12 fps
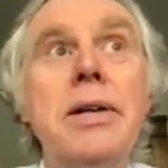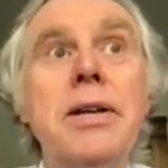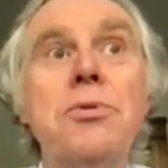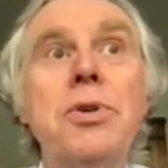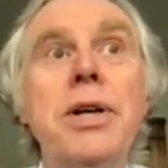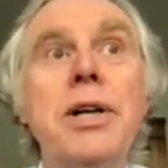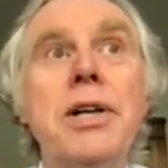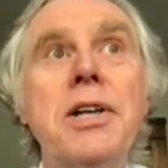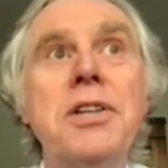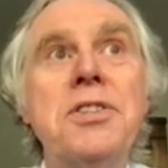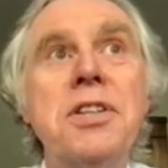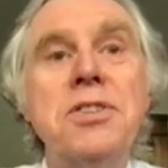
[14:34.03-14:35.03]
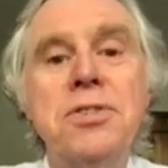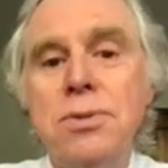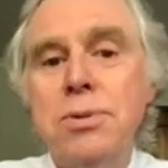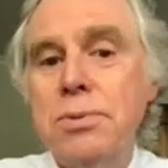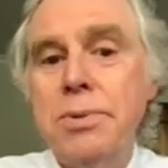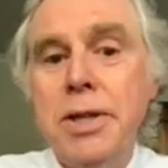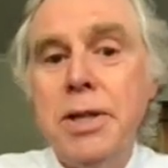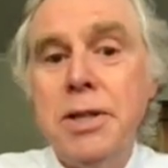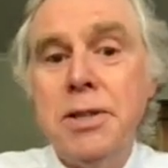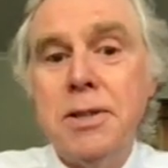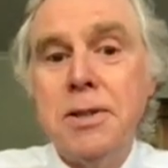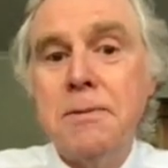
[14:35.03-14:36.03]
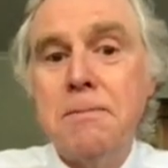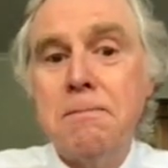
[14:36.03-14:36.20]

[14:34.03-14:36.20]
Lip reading: reionization or reheating.